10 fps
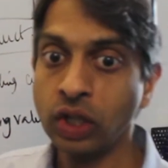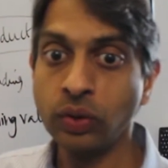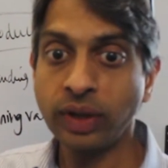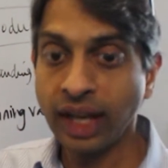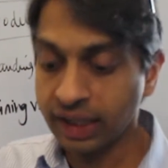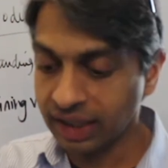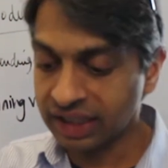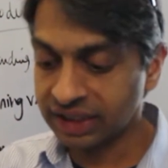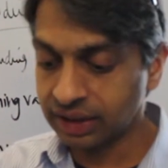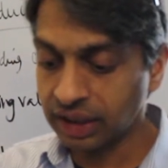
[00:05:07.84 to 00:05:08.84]
you can't
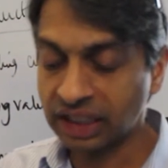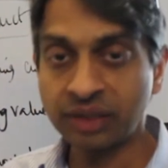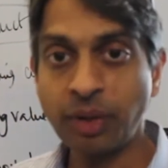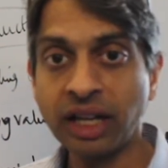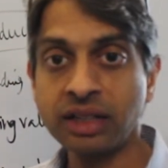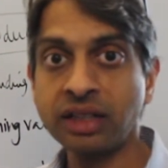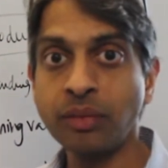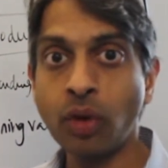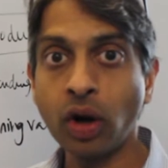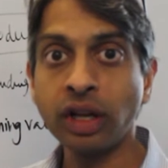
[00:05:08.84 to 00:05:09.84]
expect
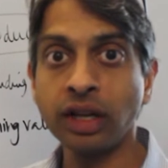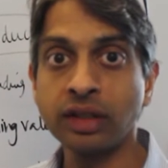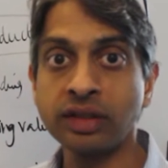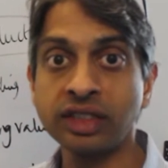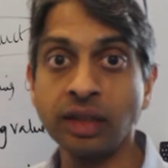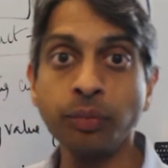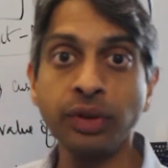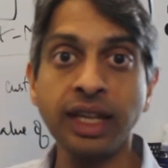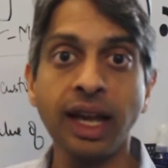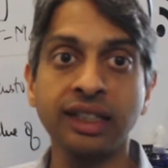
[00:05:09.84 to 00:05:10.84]
the market to
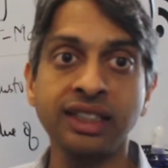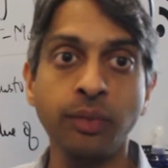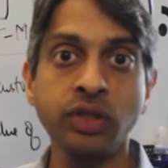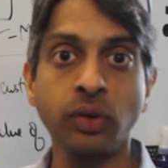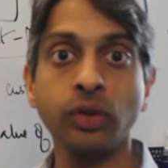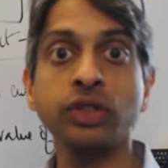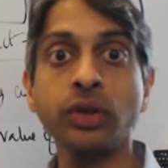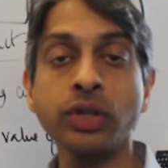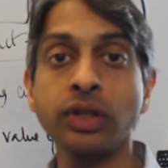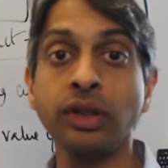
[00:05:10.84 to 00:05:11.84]
simply accept your
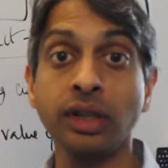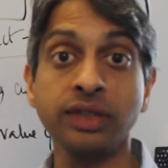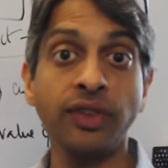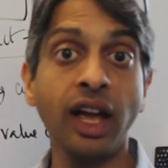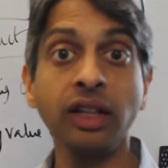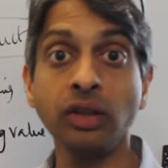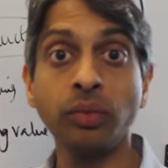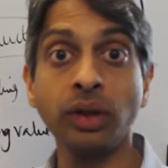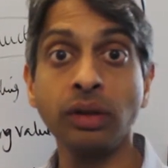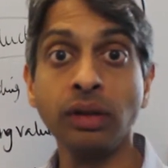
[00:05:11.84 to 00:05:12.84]
assertion that is
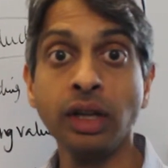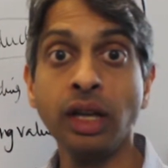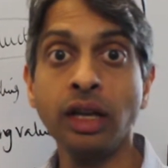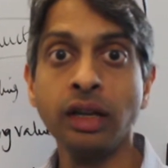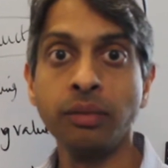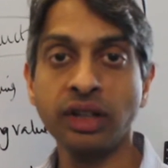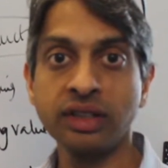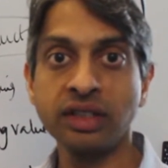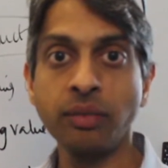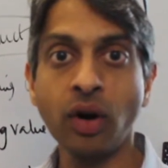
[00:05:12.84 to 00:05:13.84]
valuable,
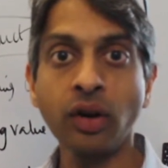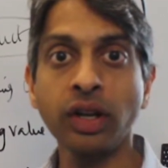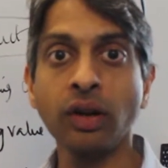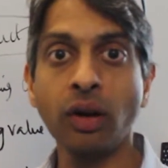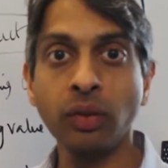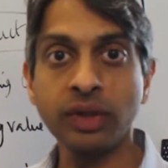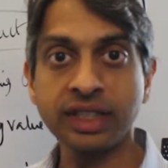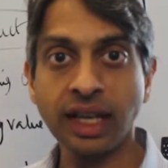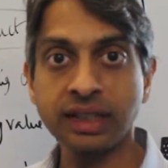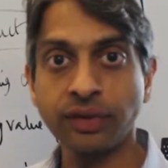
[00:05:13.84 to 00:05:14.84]
because the market
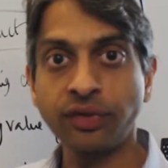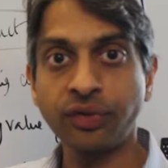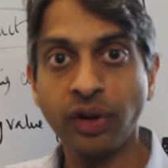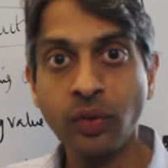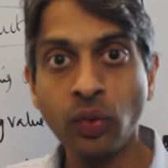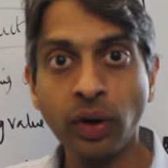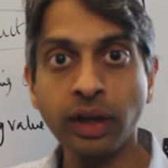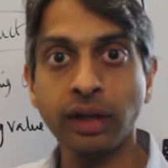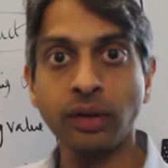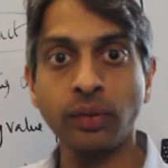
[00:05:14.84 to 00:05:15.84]
always has a
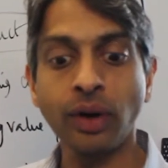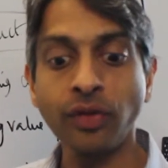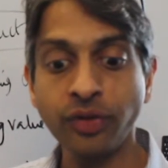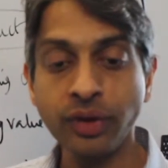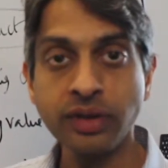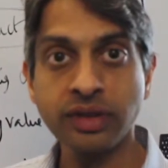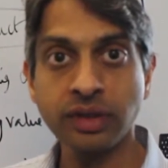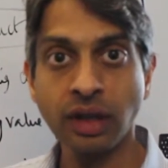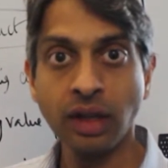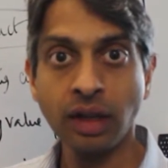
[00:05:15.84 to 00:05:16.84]
framework and a reference